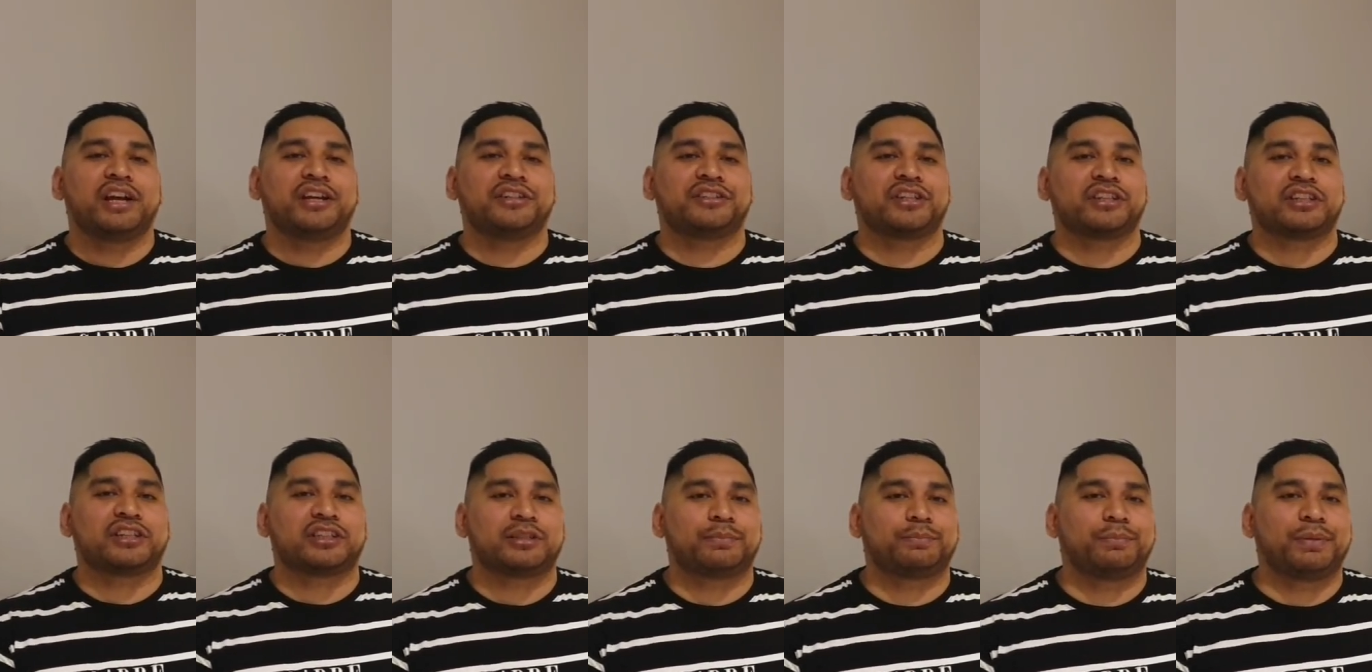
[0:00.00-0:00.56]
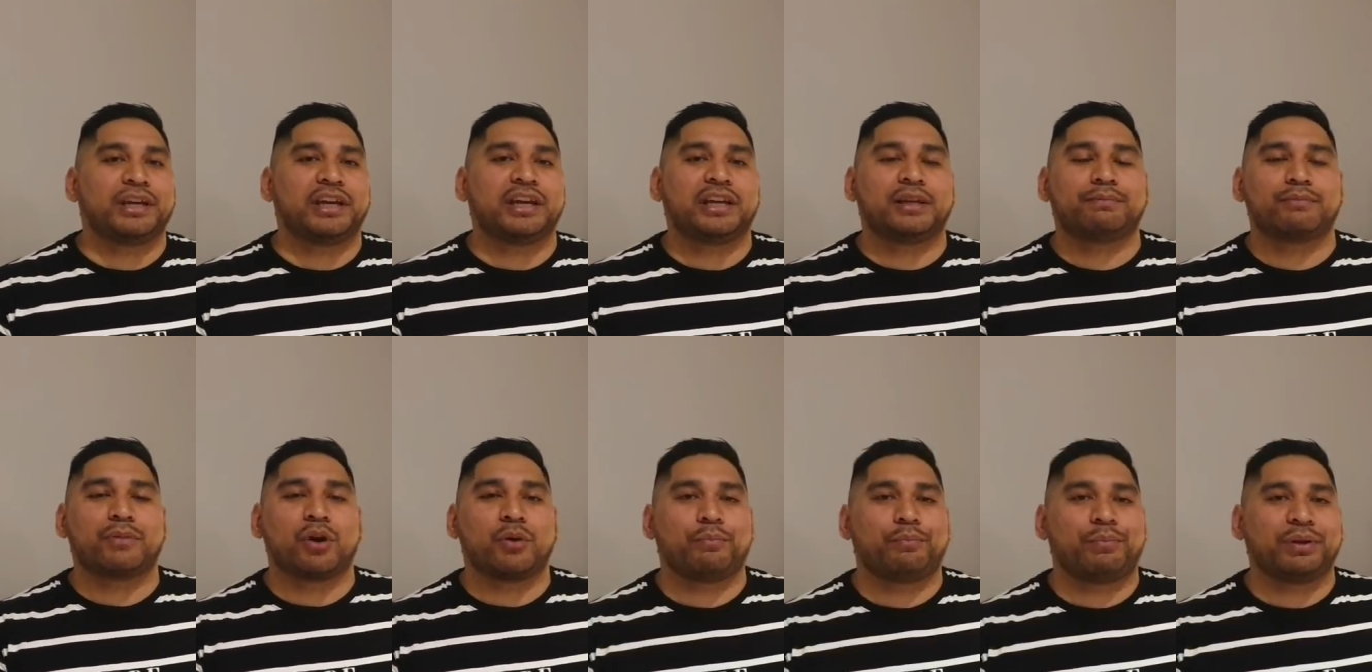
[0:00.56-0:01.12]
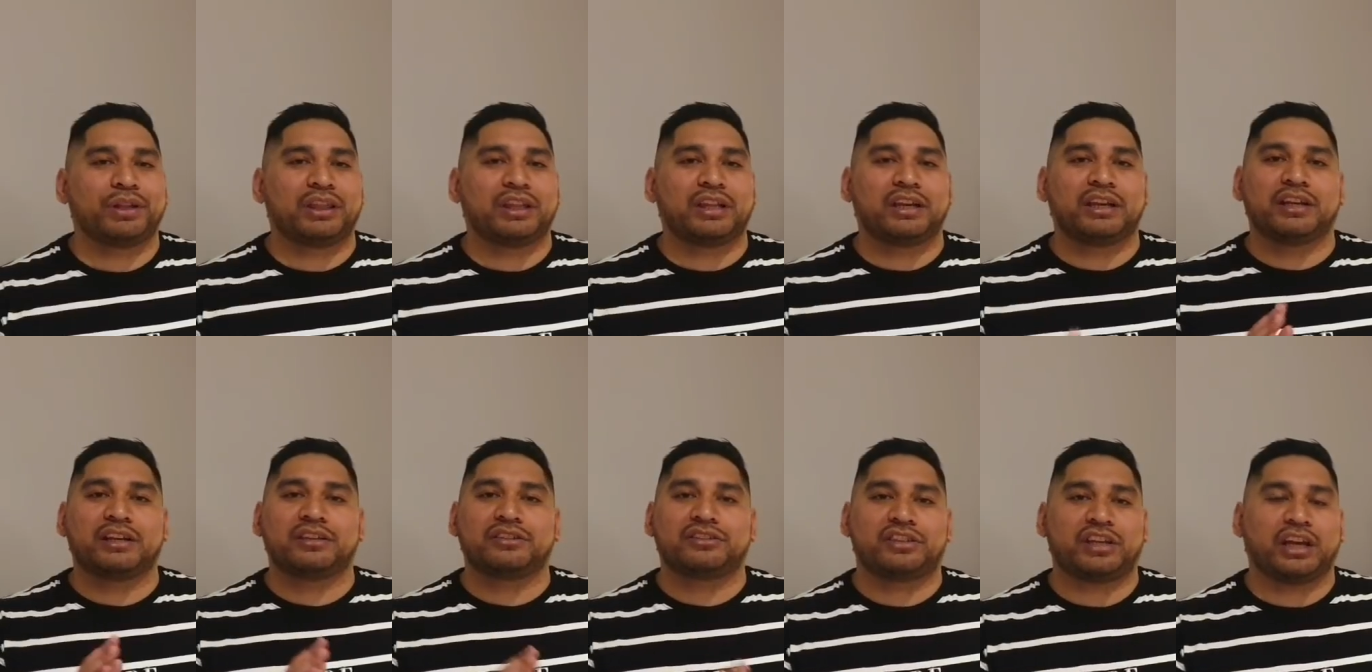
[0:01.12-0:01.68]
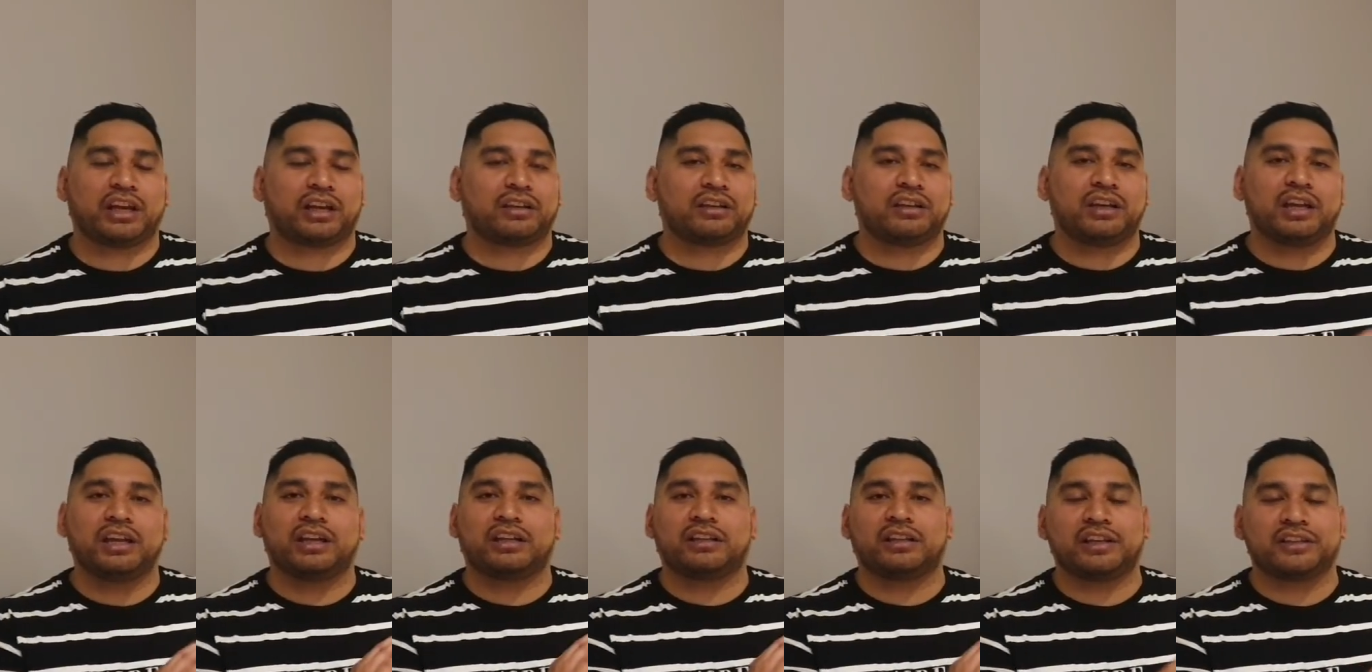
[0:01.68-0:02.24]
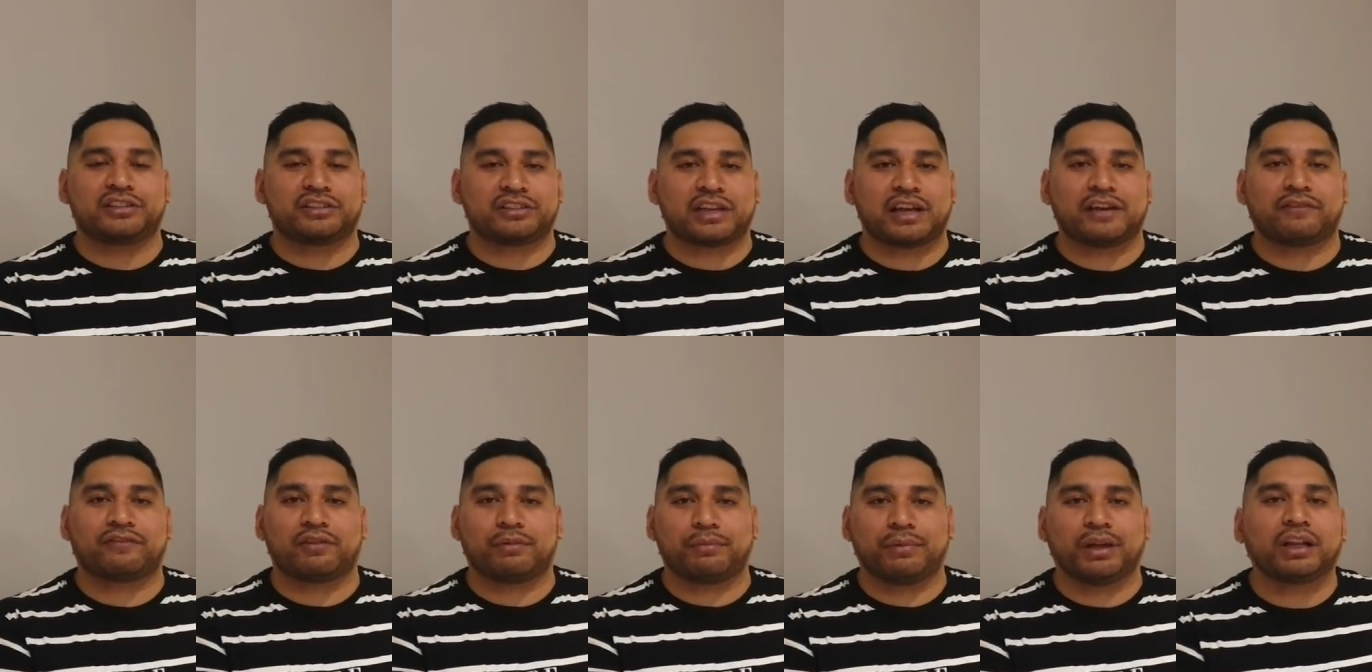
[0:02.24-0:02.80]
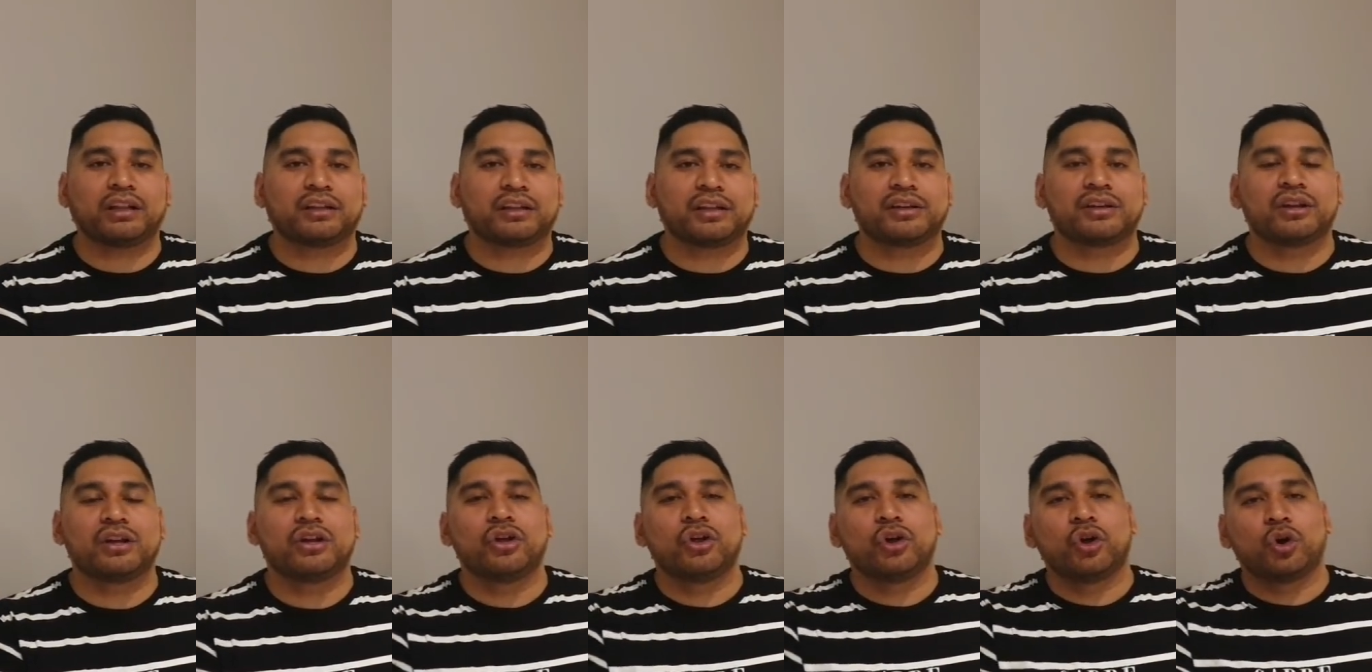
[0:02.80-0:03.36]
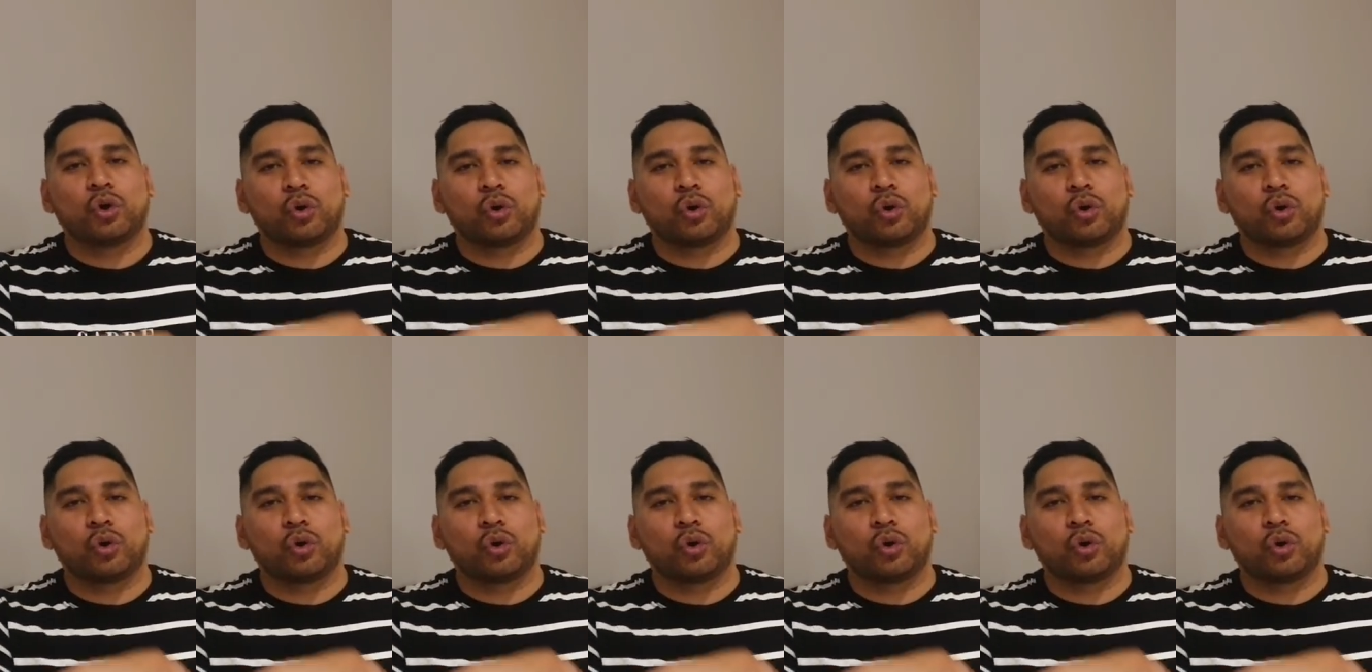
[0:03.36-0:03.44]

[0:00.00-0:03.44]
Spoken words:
Is it speed, mobility, and technique, let's say, from England,